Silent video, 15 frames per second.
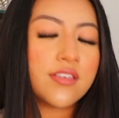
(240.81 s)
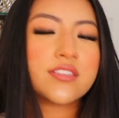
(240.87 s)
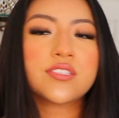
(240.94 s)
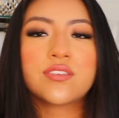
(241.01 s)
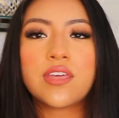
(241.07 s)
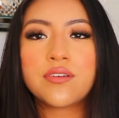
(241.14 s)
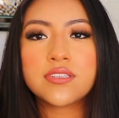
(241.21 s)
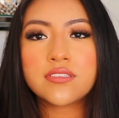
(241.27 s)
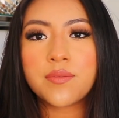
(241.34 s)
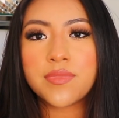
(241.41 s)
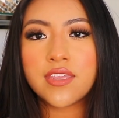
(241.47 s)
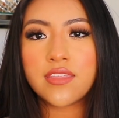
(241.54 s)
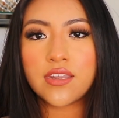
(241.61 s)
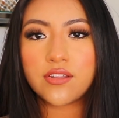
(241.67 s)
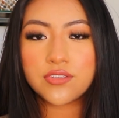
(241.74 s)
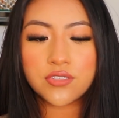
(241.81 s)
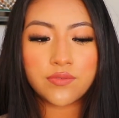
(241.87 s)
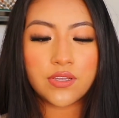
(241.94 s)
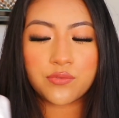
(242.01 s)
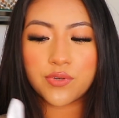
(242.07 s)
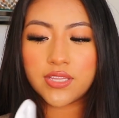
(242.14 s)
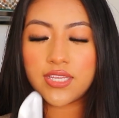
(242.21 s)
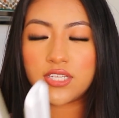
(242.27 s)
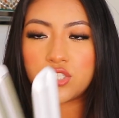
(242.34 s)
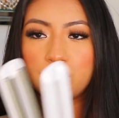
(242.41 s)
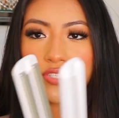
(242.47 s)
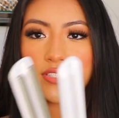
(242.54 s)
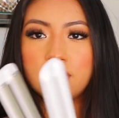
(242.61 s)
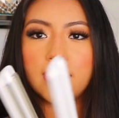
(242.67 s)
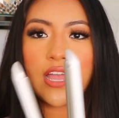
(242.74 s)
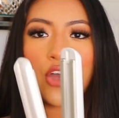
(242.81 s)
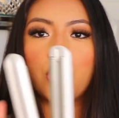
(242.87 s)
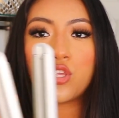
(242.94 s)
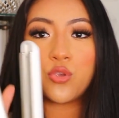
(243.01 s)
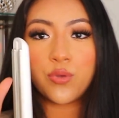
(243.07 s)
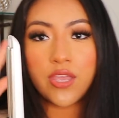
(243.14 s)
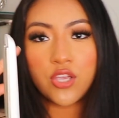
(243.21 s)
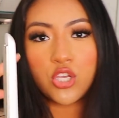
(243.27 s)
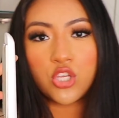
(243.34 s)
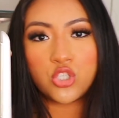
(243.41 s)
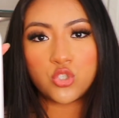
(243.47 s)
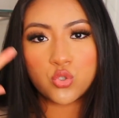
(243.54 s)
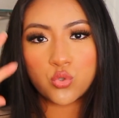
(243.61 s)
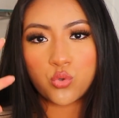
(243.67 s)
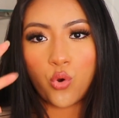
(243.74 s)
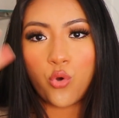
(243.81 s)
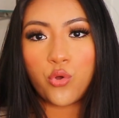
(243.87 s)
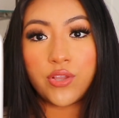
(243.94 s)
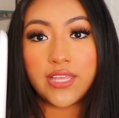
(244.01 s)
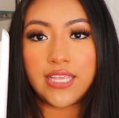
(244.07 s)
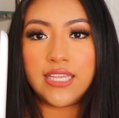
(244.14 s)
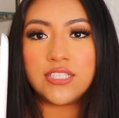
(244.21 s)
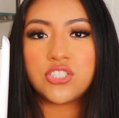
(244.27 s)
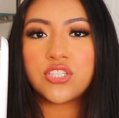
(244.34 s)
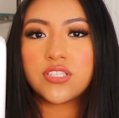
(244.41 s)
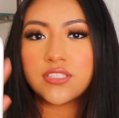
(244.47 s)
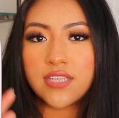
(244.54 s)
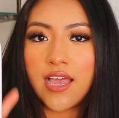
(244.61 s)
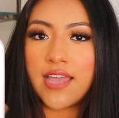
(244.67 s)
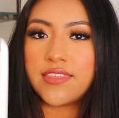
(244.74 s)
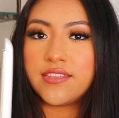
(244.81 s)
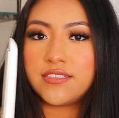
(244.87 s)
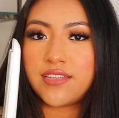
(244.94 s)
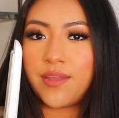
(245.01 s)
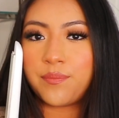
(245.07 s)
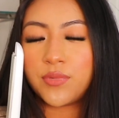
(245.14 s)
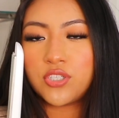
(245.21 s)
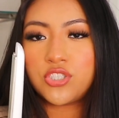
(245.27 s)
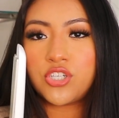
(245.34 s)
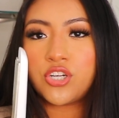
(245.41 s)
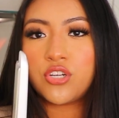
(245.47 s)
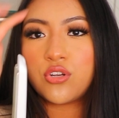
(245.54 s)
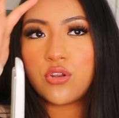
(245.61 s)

So that was something that I also found really interesting, how you can control each side, the temperature.